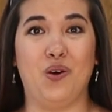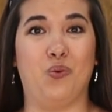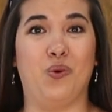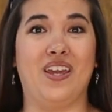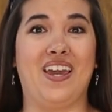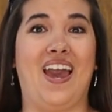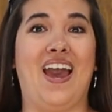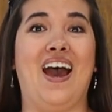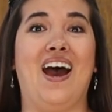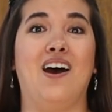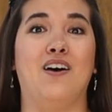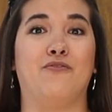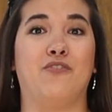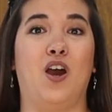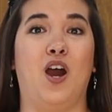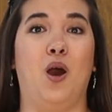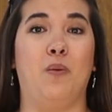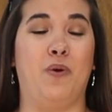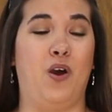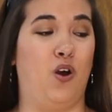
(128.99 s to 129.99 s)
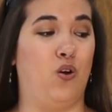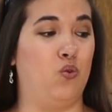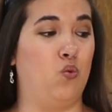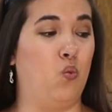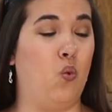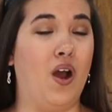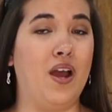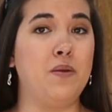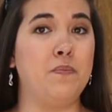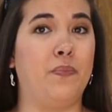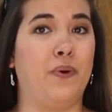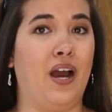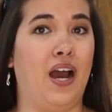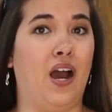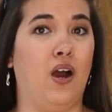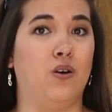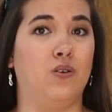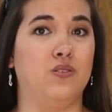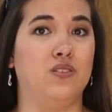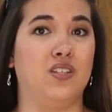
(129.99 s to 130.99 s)
We have about 1
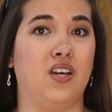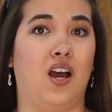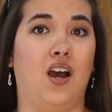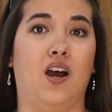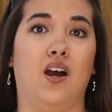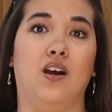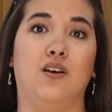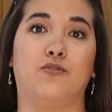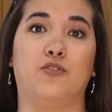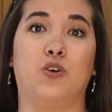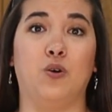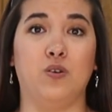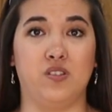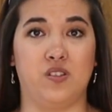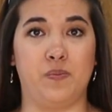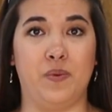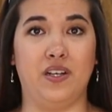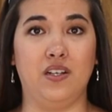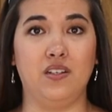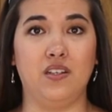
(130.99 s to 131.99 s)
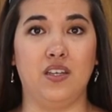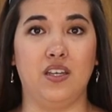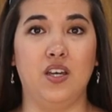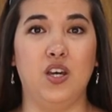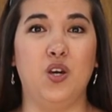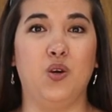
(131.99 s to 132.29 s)
pound of goat's milk,